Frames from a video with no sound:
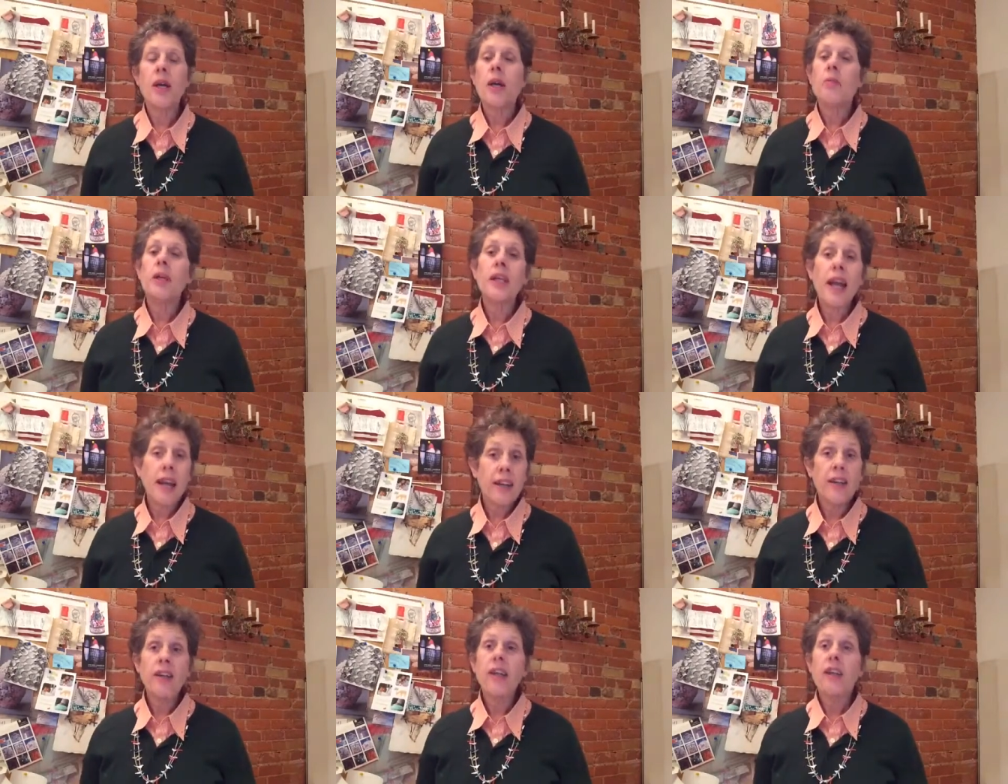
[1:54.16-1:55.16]
But yet,
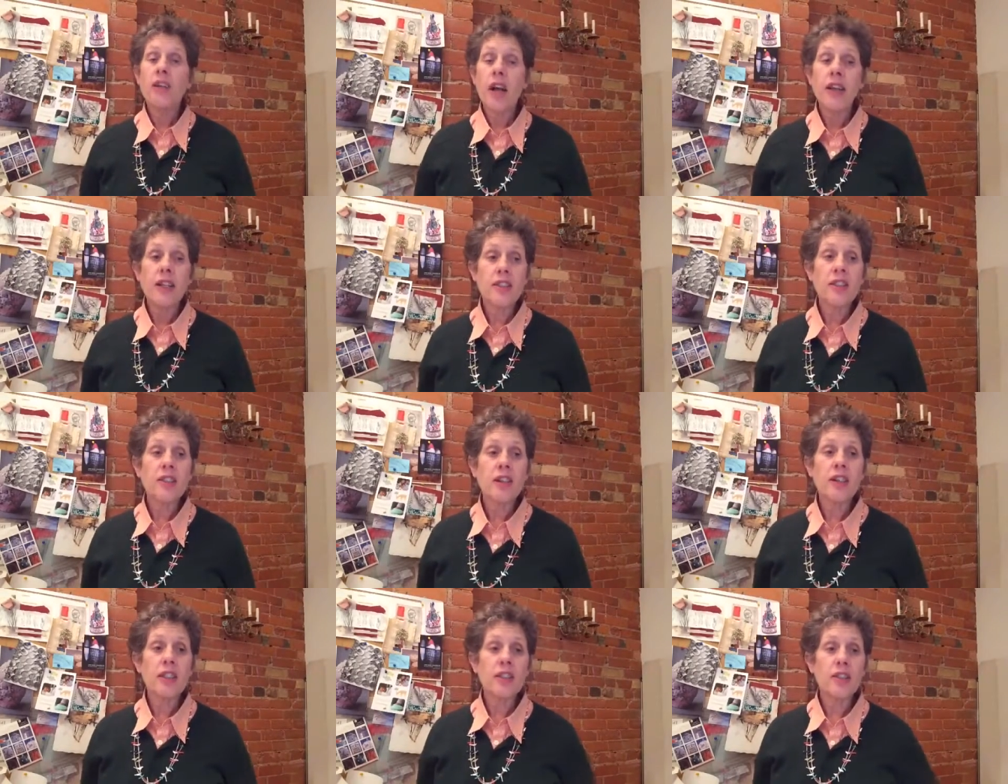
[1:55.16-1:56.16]
not
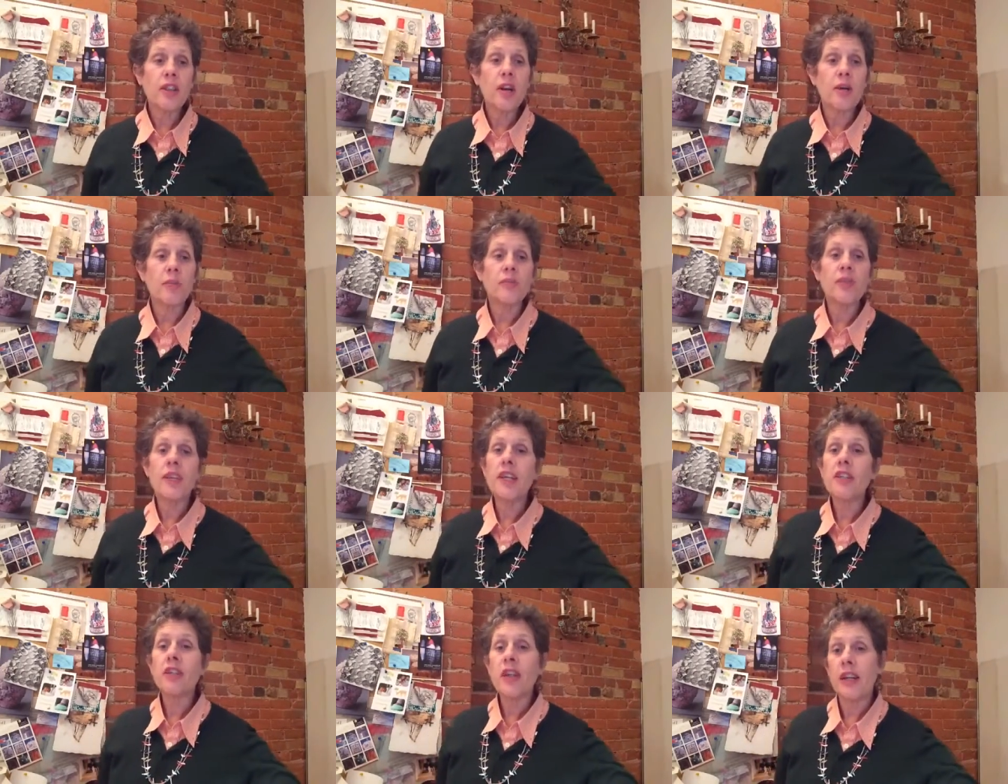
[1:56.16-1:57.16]
necessarily so.
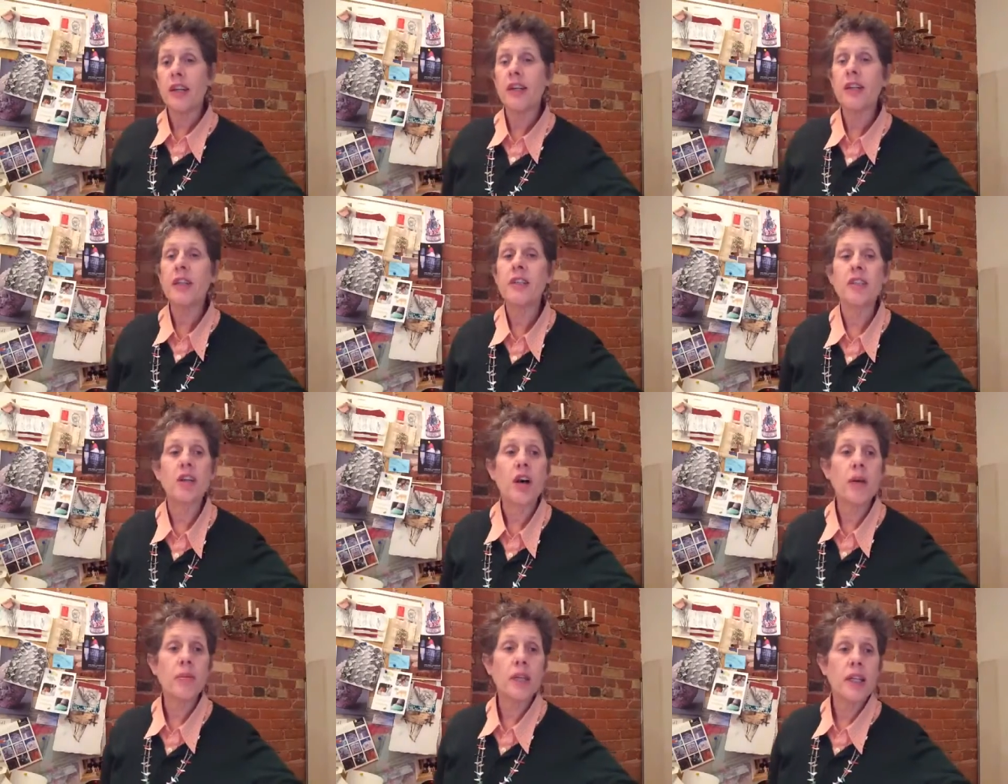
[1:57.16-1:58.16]
Dental care is a
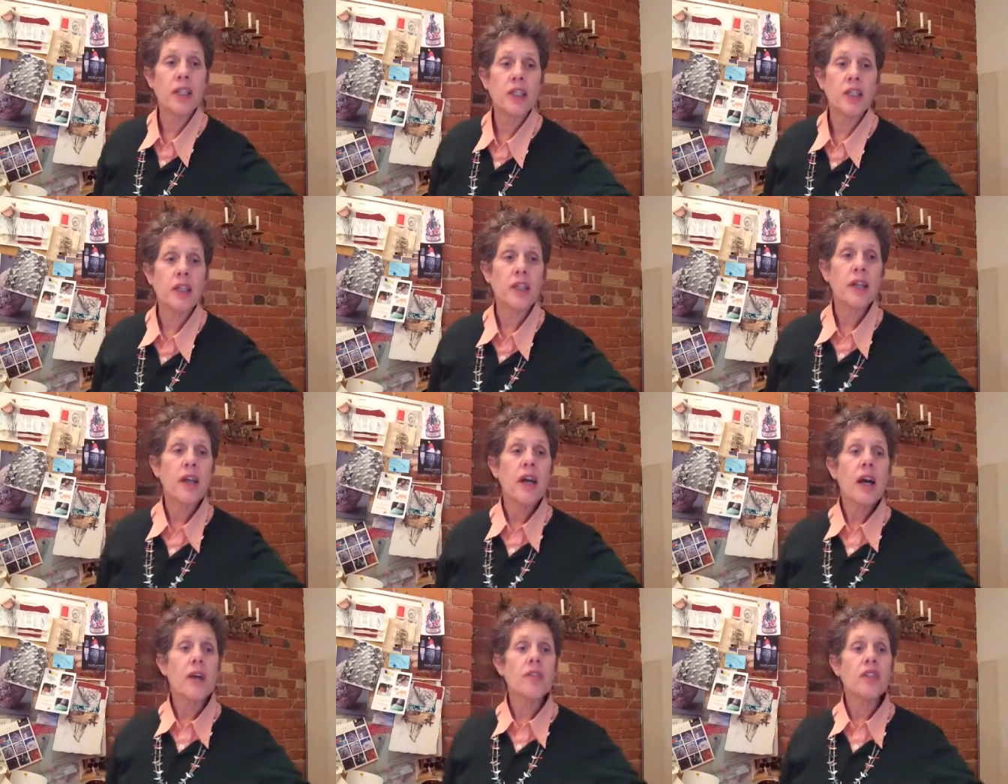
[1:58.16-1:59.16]
combination
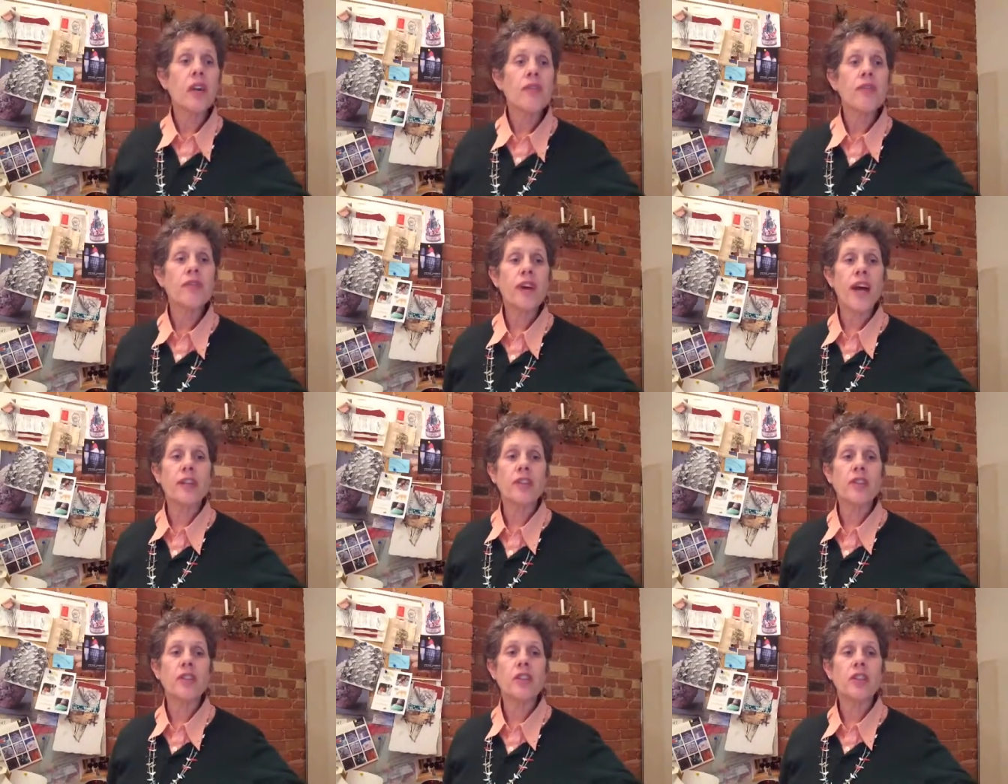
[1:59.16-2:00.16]
of several
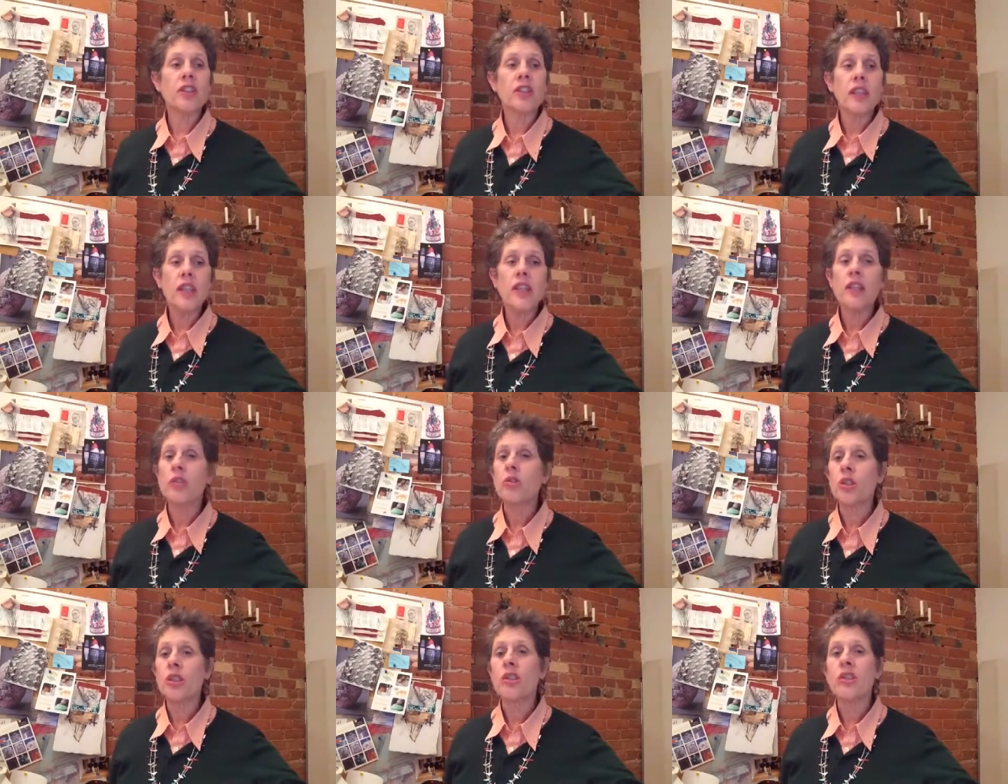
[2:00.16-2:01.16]
factors, such as eating a
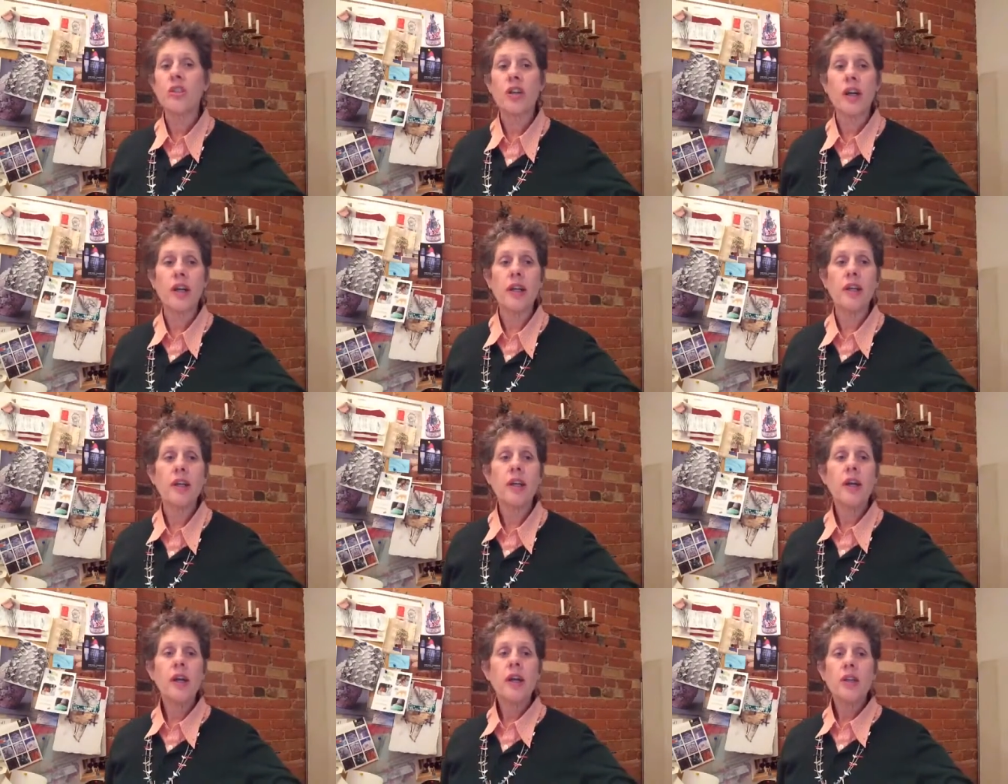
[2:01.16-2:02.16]
nutritious diet
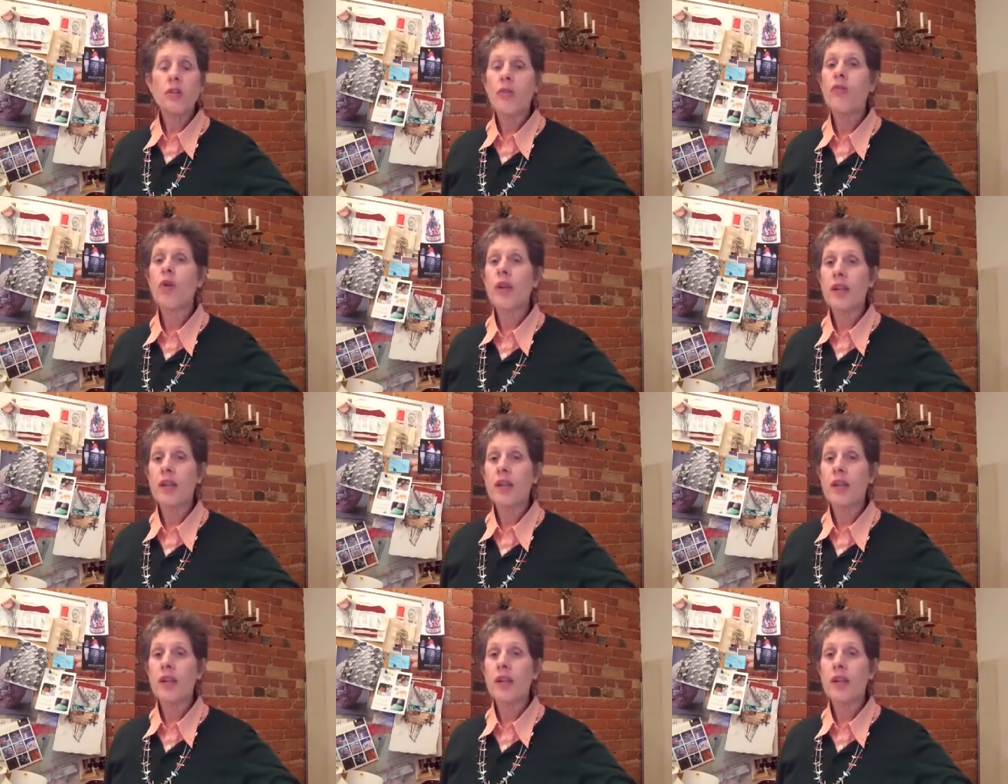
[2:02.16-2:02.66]
to avoid